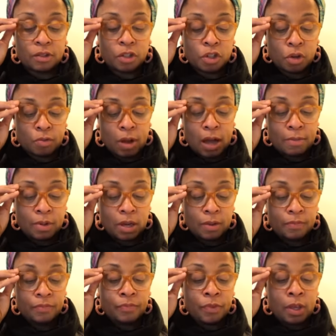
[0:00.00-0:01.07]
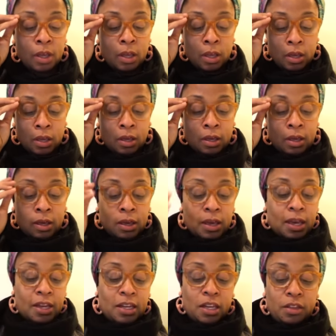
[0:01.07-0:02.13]
Shirabi,
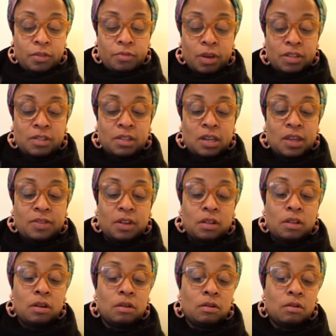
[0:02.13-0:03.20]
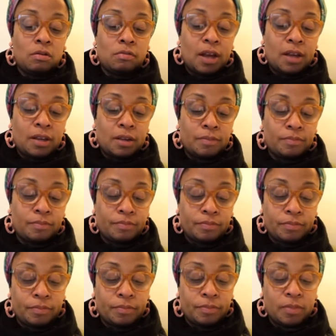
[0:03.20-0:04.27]
and he thrust it at the clerk who read it.
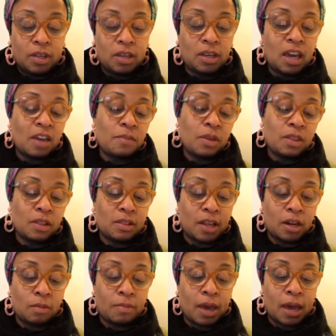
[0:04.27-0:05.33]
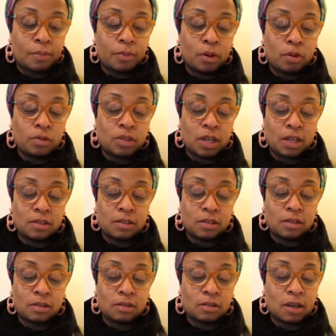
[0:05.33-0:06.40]
He gave me the letter back
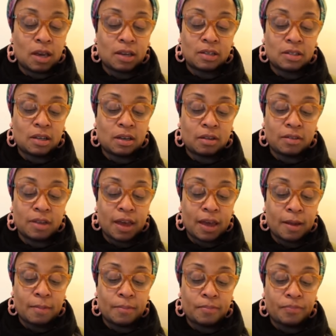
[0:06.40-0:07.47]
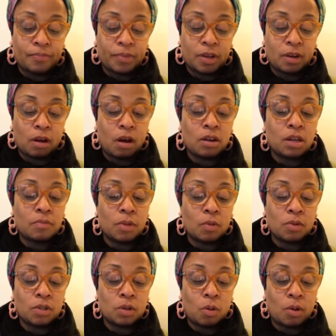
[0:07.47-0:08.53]
protesting. I could tell that. An argument
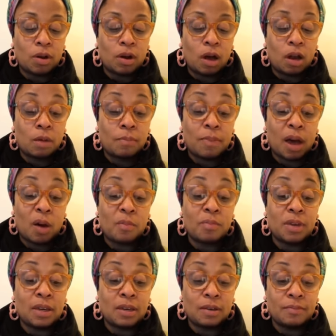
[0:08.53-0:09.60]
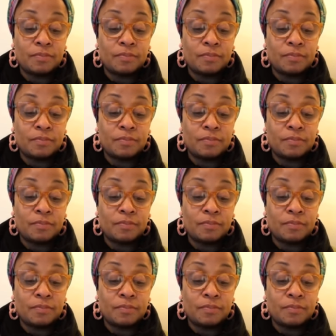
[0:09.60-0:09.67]
was going on about me.